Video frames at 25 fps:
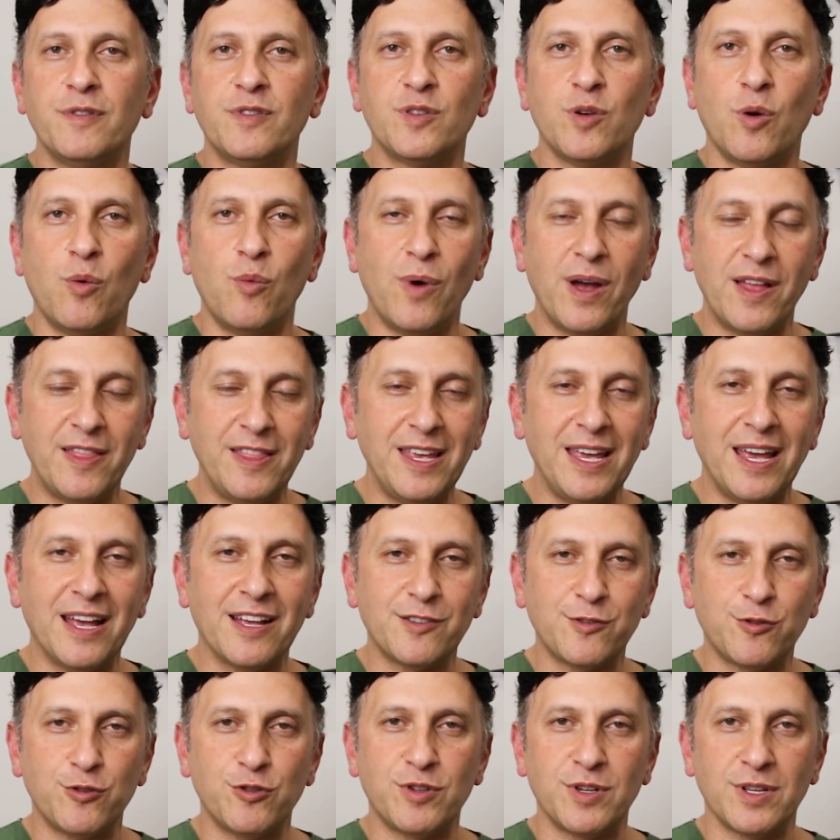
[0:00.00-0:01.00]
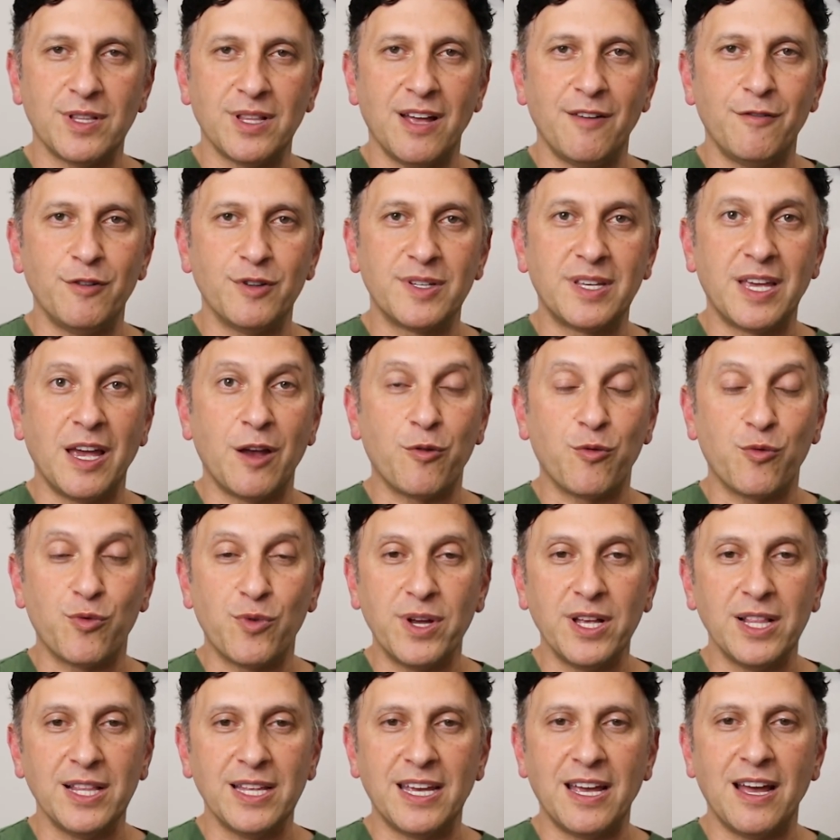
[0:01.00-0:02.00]
So when the estrogen levels get
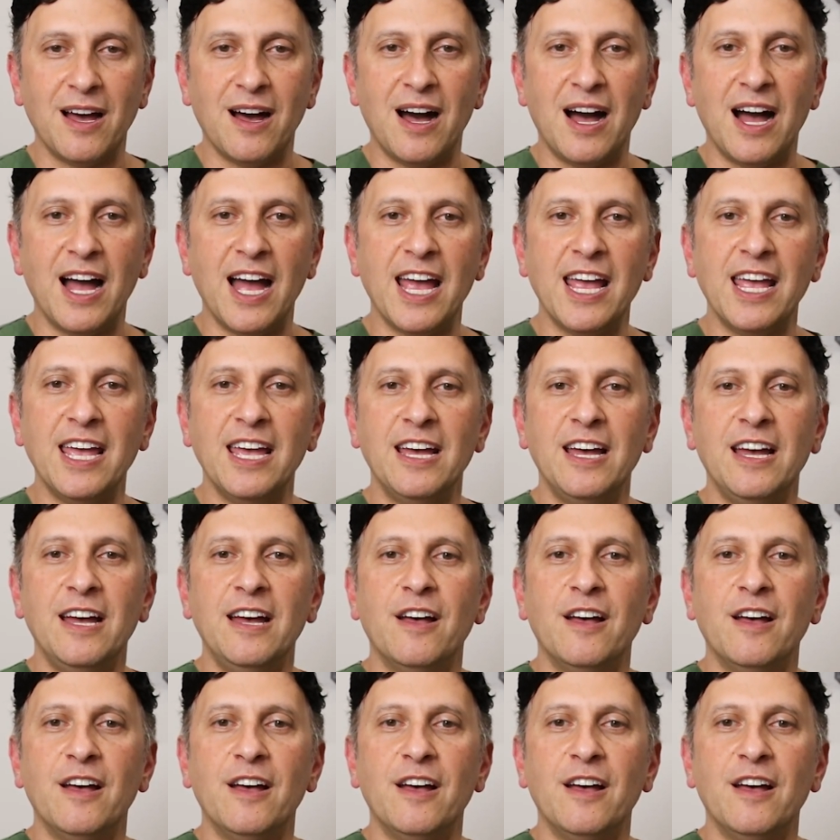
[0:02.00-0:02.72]
really high,